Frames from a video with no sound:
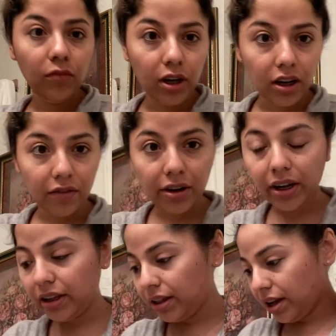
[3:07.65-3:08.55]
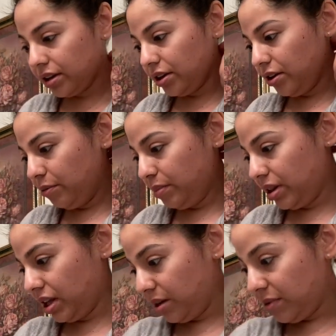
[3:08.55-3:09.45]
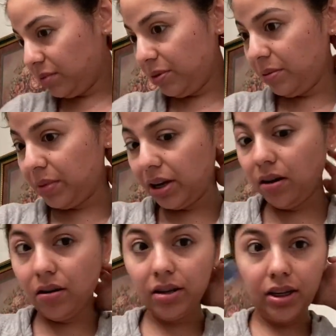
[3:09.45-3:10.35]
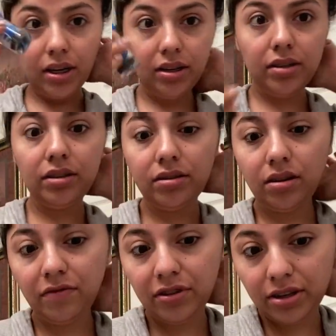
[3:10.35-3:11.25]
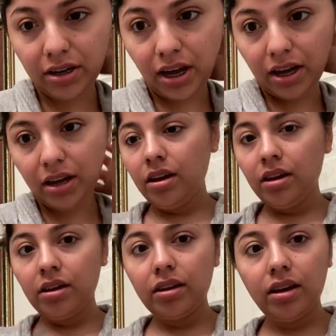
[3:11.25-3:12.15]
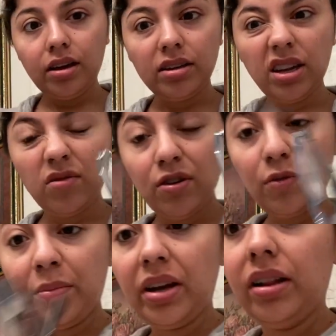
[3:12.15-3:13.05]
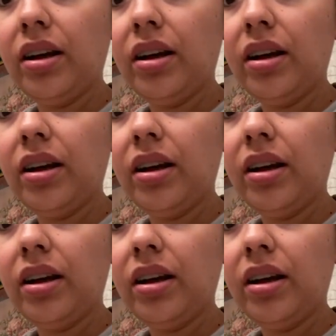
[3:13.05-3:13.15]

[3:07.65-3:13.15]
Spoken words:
Whatever, it ain't that cute. But then I'm going to put my contact lenses on for the day because I don't want to wear my